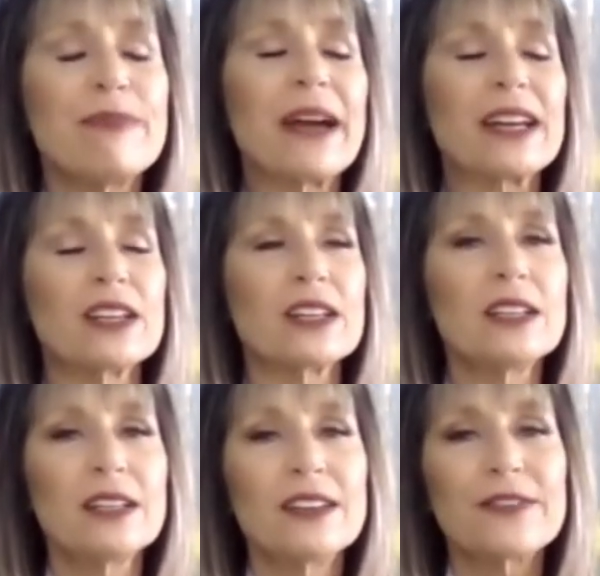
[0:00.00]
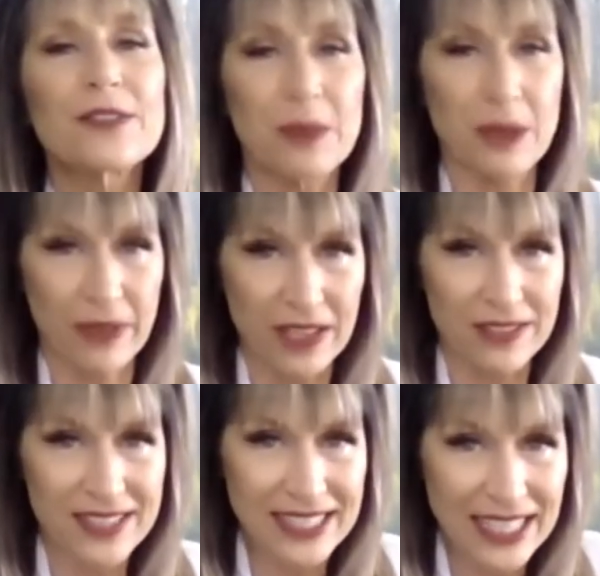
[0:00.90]
better for people that are
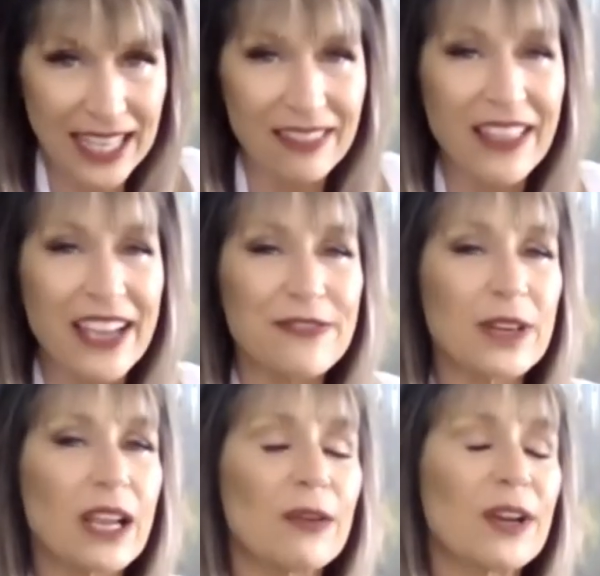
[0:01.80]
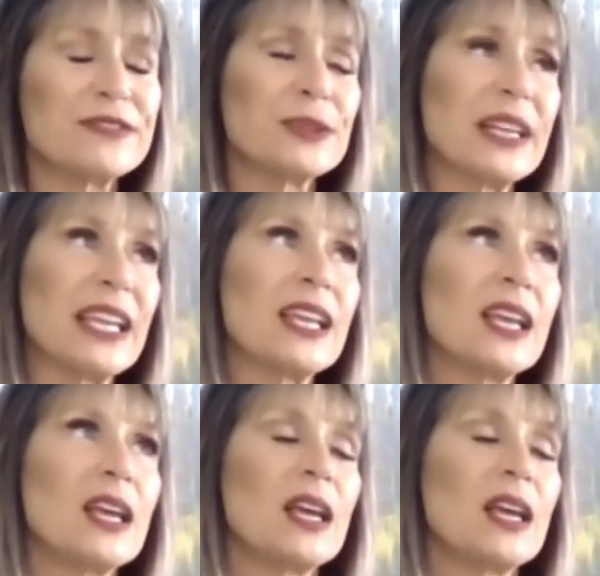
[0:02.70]
seeking life recovery,